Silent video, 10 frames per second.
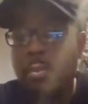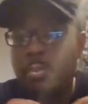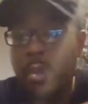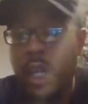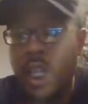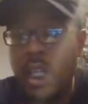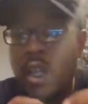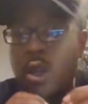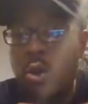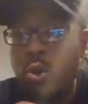men
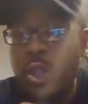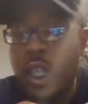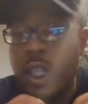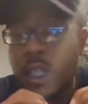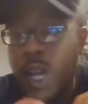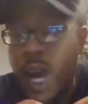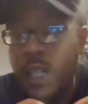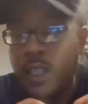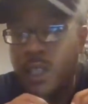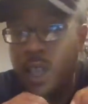who did
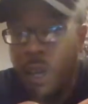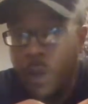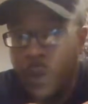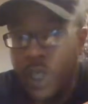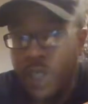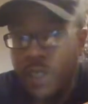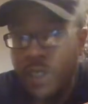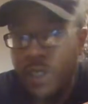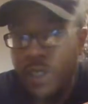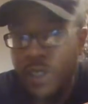not carry
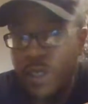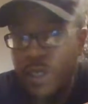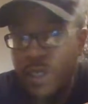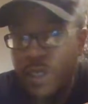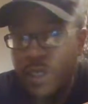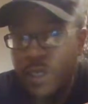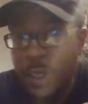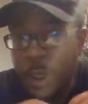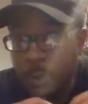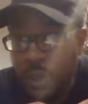
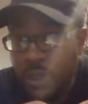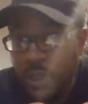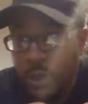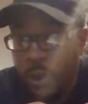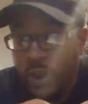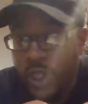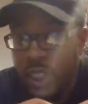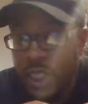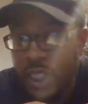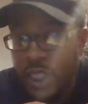the Spencer or the